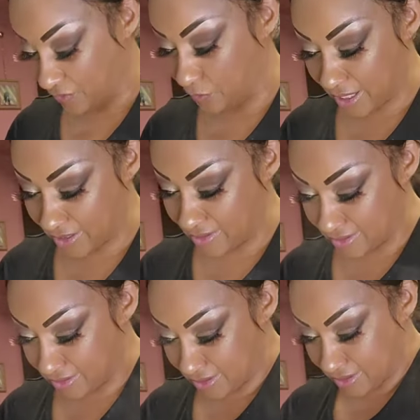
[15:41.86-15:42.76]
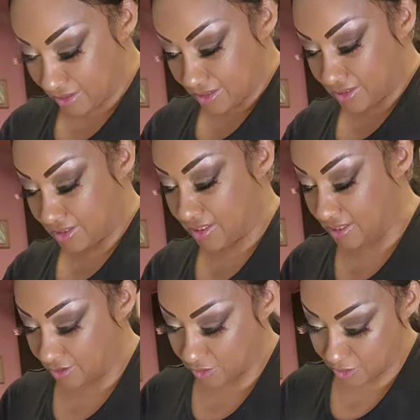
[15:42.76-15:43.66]
Red
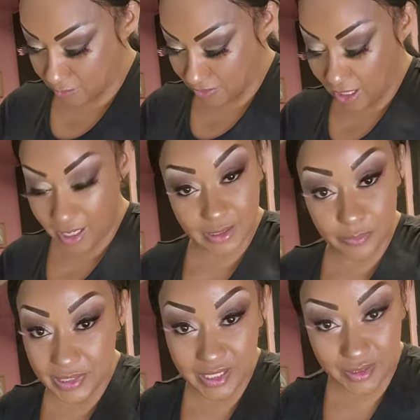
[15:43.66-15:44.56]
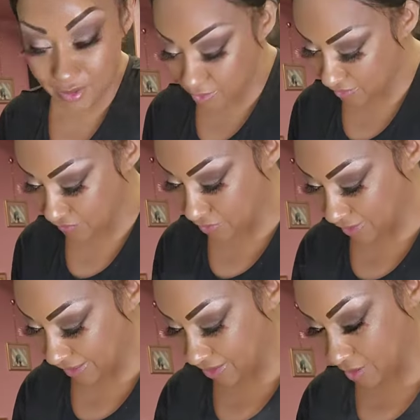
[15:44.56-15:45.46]
onions. There's some jalapenos if you
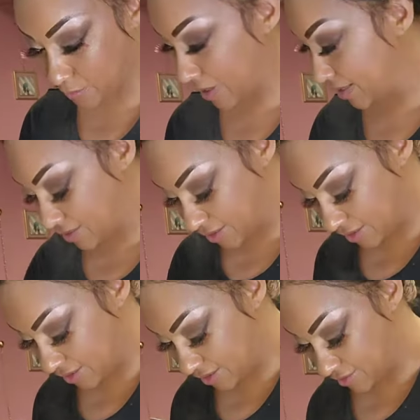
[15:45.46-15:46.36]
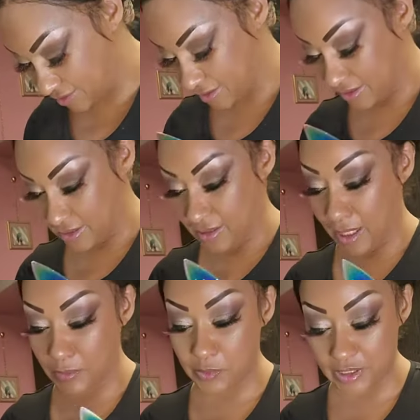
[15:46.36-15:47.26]
like spicy.
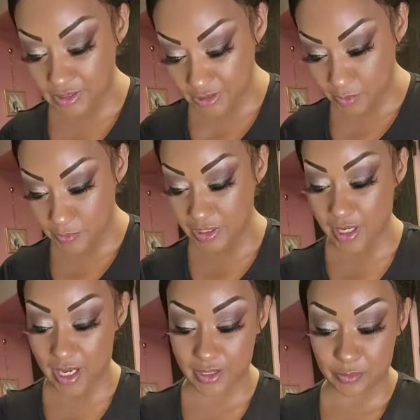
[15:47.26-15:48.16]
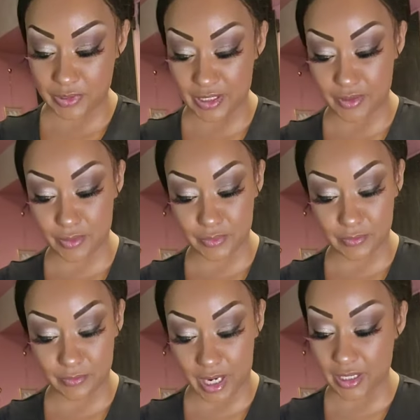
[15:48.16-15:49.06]
I'm going to put a little bit of jalapeno
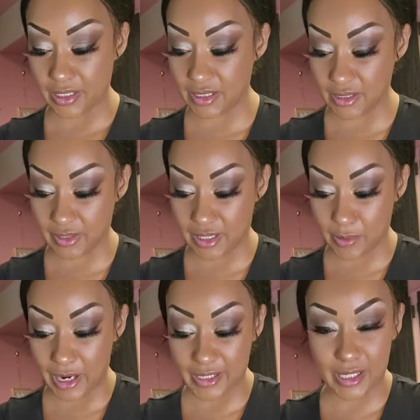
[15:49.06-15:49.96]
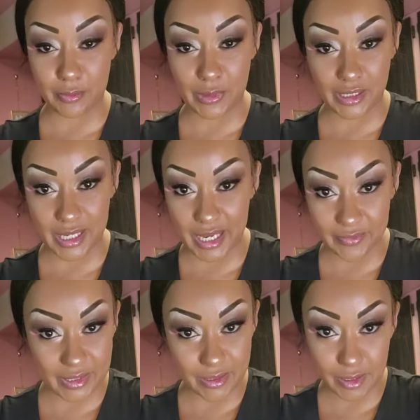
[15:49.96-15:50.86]
in mine because anybody on my
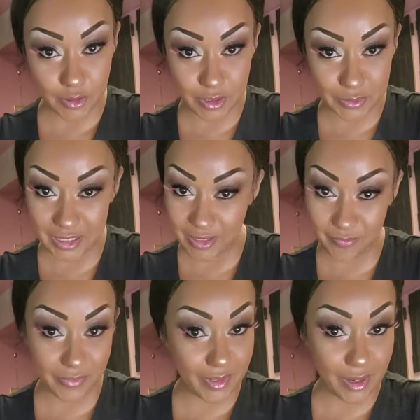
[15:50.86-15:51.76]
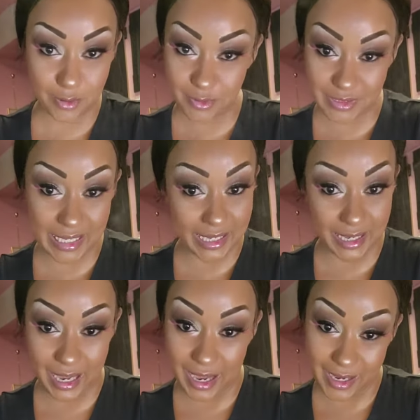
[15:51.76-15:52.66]
live that knows me knows
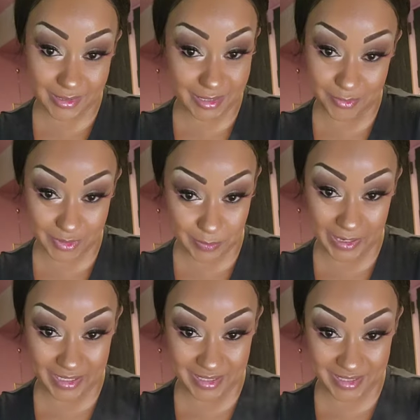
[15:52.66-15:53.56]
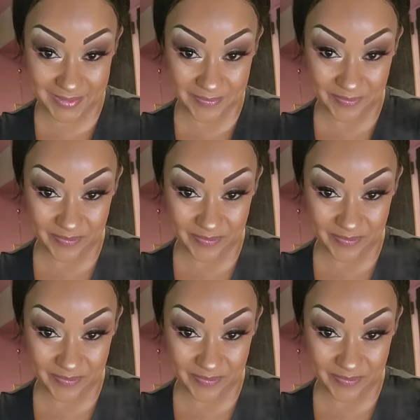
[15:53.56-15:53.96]
that I love spice.